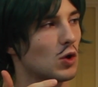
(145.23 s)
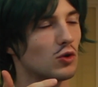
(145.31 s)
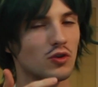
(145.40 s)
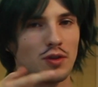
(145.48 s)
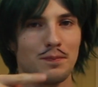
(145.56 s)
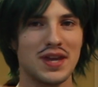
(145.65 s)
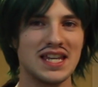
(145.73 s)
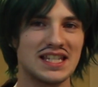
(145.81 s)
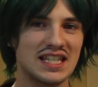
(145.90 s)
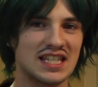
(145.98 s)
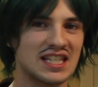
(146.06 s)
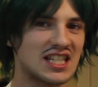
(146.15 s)
Or are the
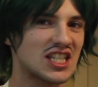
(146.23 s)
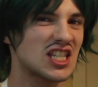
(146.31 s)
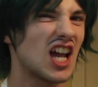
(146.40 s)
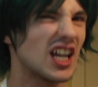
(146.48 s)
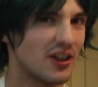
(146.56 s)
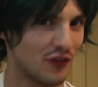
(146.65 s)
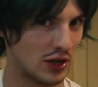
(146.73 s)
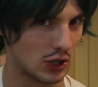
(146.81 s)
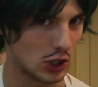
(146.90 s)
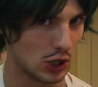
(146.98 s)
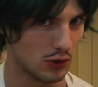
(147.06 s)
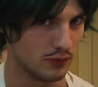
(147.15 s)
pieces inside of it a
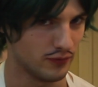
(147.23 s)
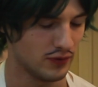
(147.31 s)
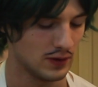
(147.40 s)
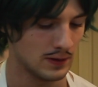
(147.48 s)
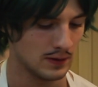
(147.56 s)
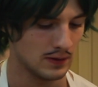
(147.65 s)
clove?